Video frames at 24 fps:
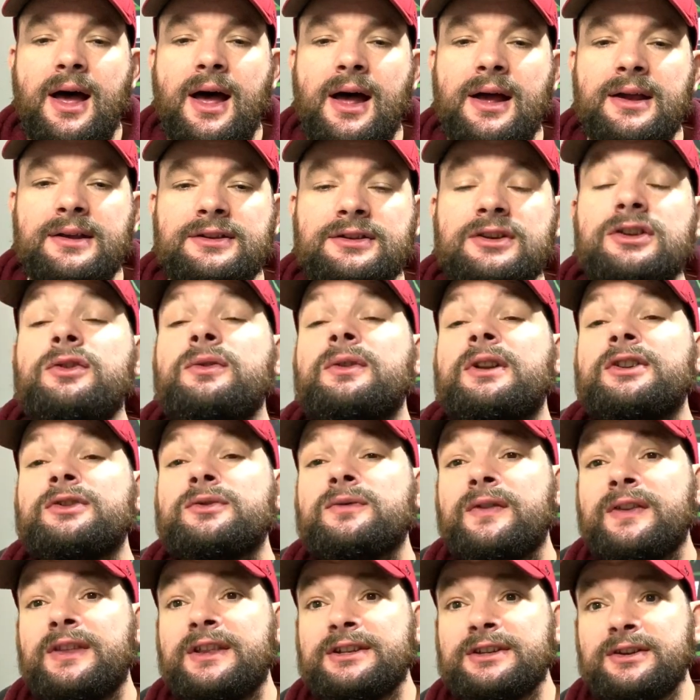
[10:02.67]
units
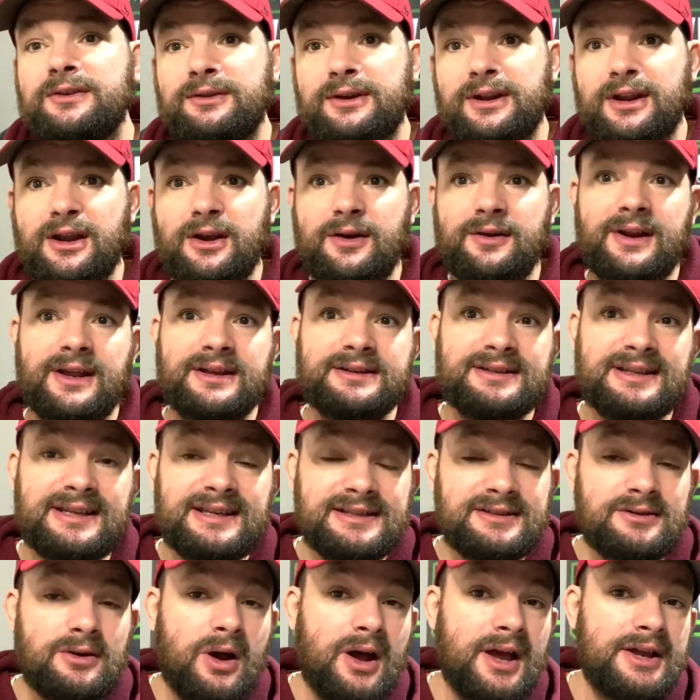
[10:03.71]
within the Tyranid Codex. These
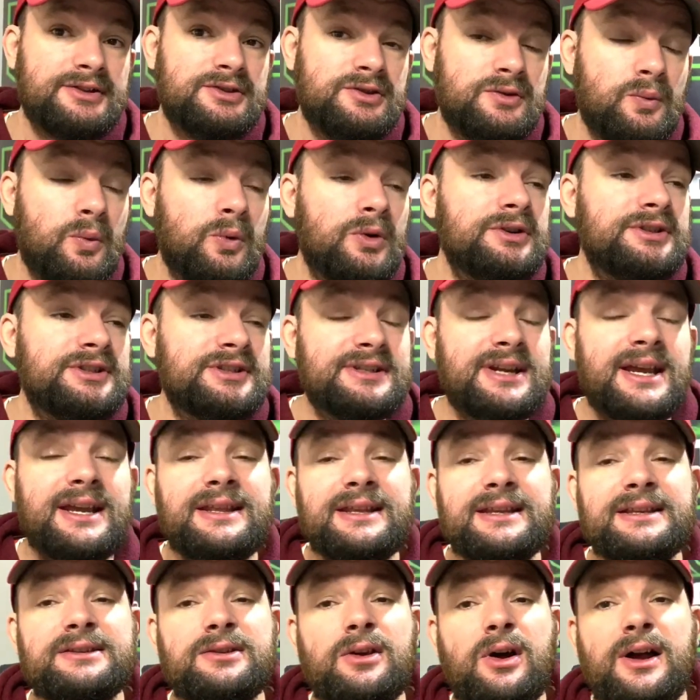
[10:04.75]
guys, you want to take
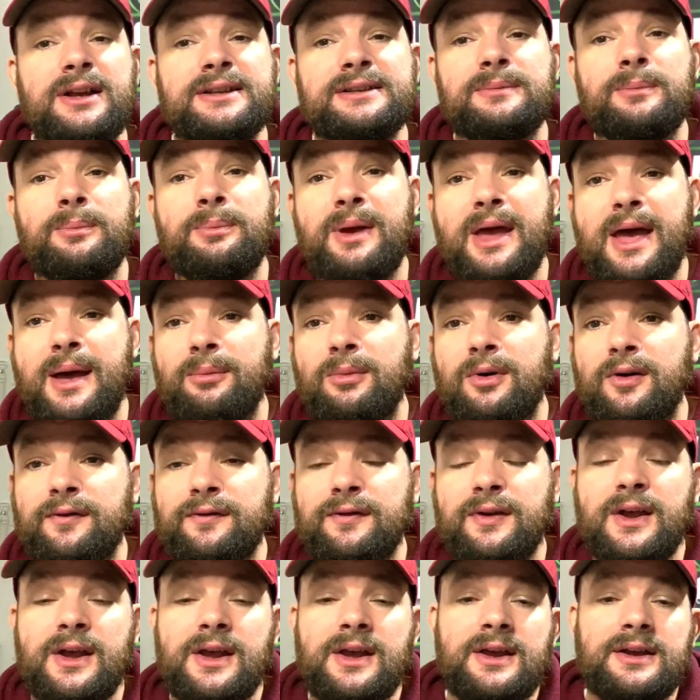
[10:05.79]
these guys in Behemoth.
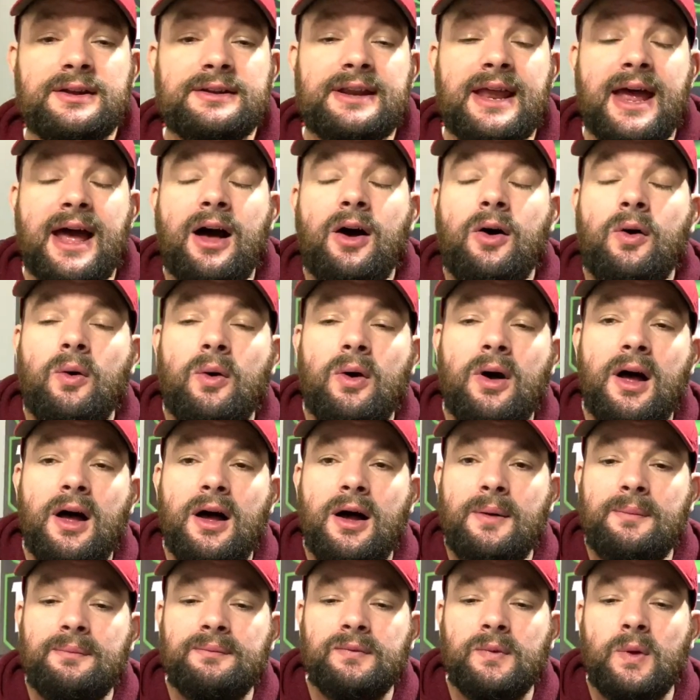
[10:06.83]
Now,
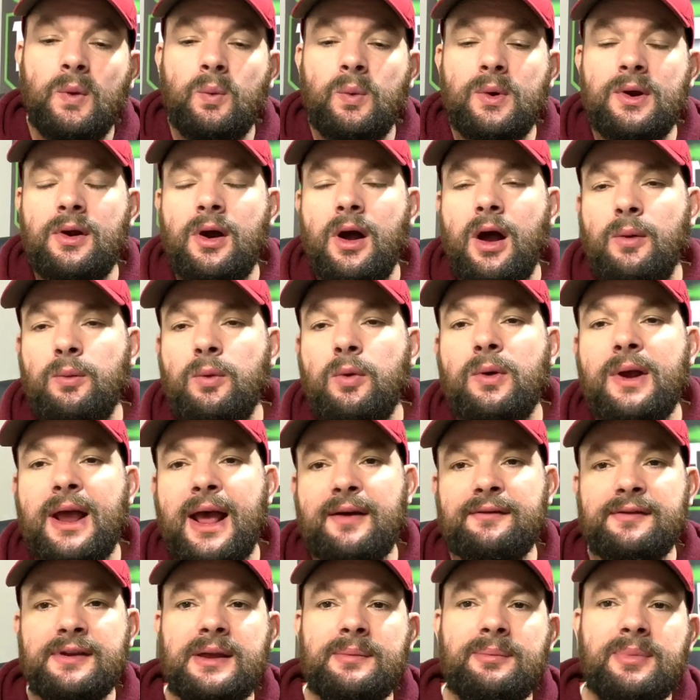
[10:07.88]
I will
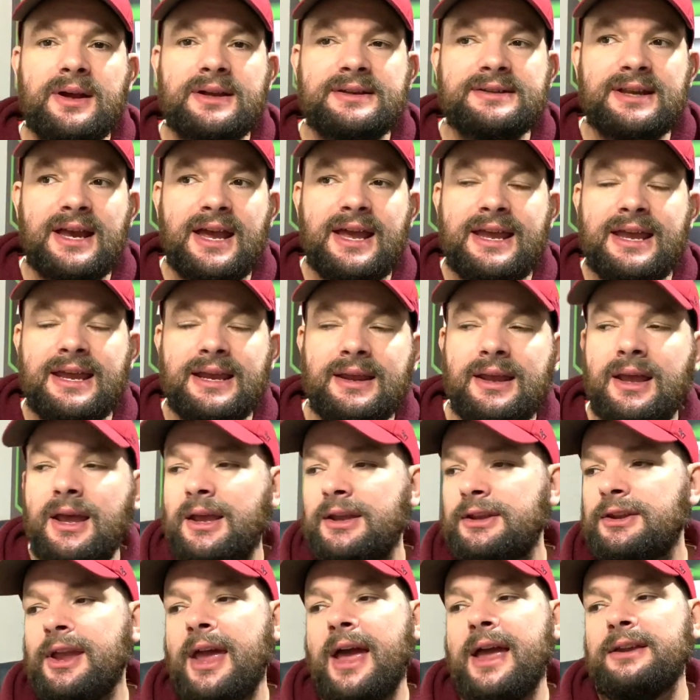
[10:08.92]
caveat by saying,
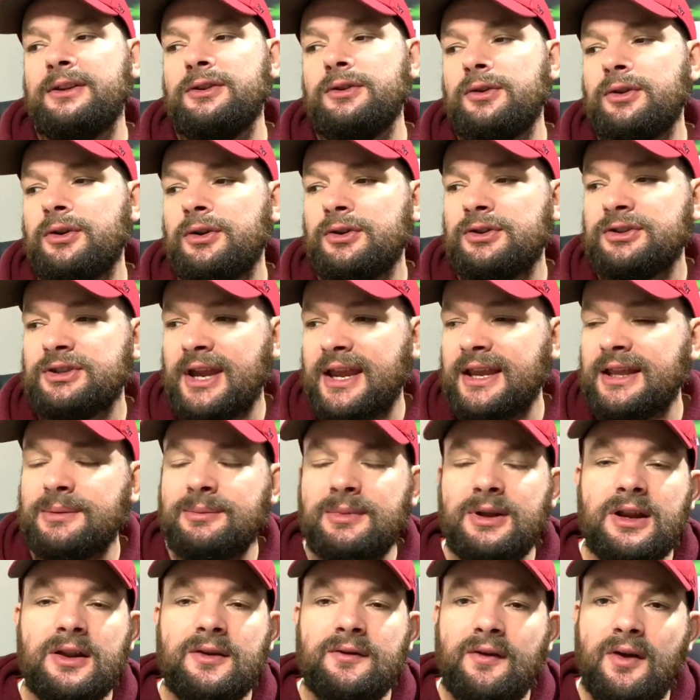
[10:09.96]
yeah, you could take them
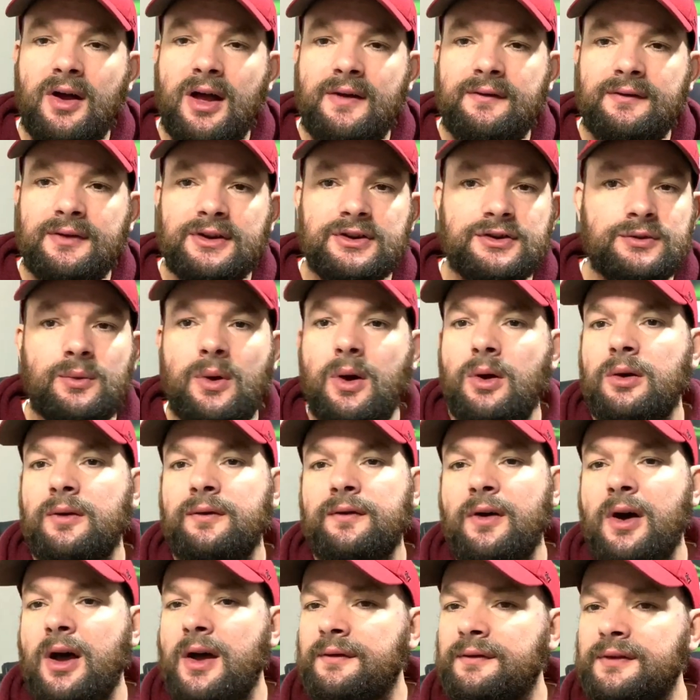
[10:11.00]
in Leviathan as well.
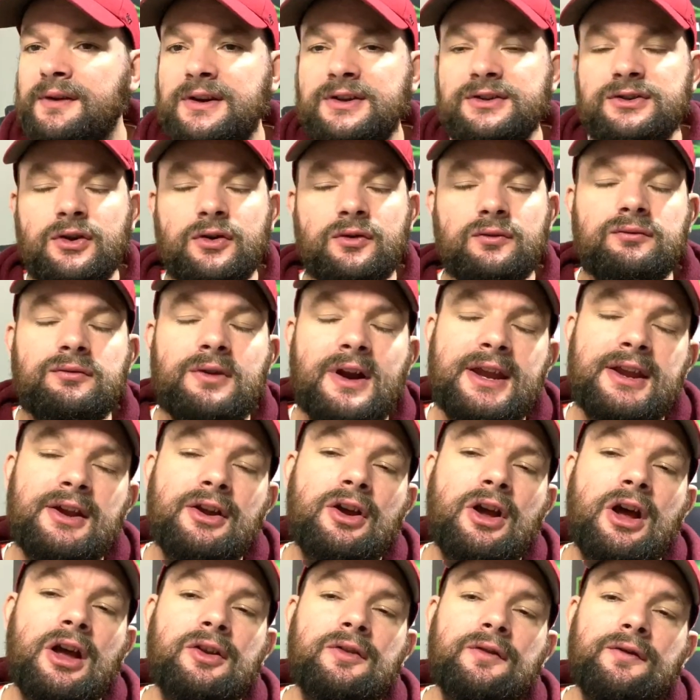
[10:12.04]
Leviathan is a great
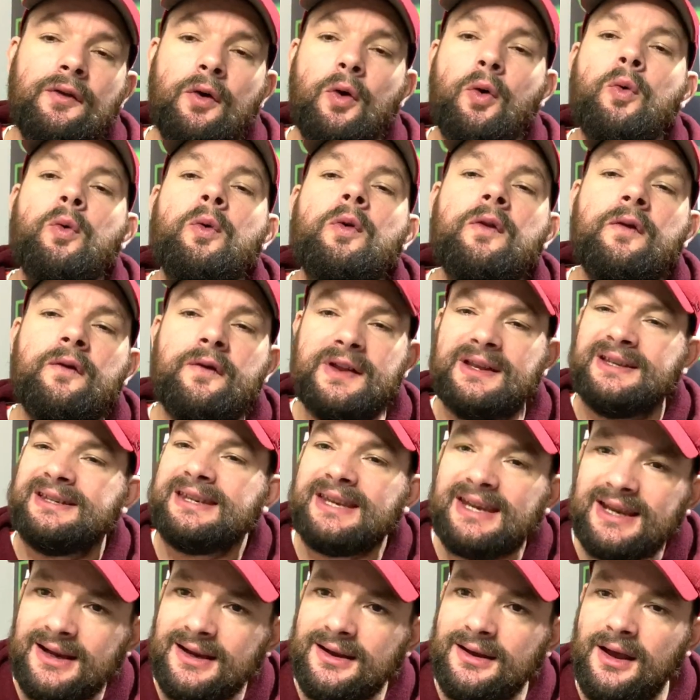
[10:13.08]
kind of
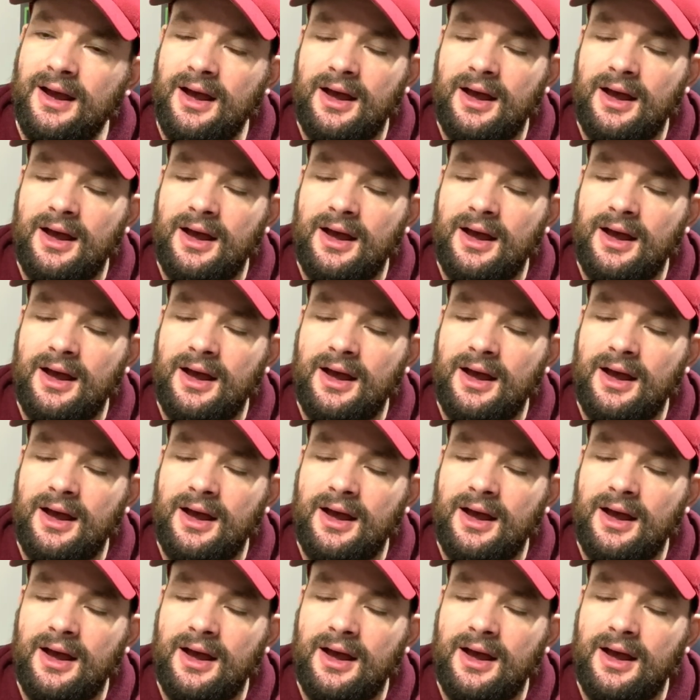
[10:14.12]
all-fitting